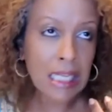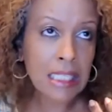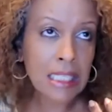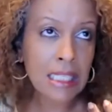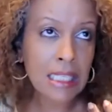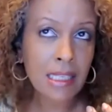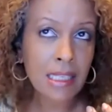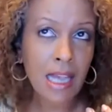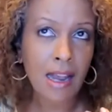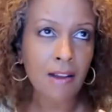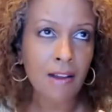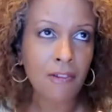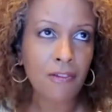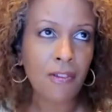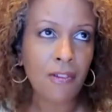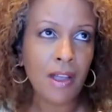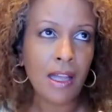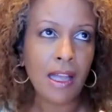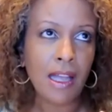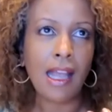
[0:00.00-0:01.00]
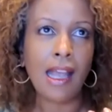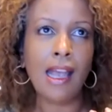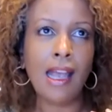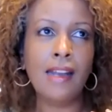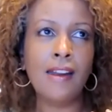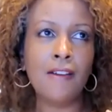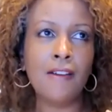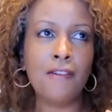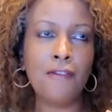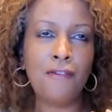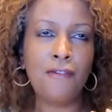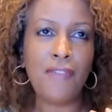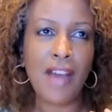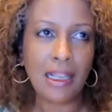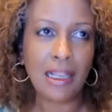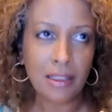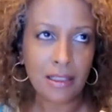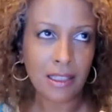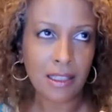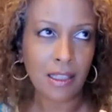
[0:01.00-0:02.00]
is safe and
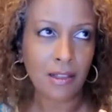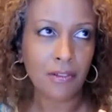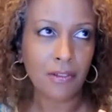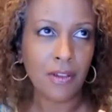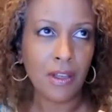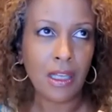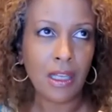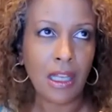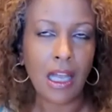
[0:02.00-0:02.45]
effective,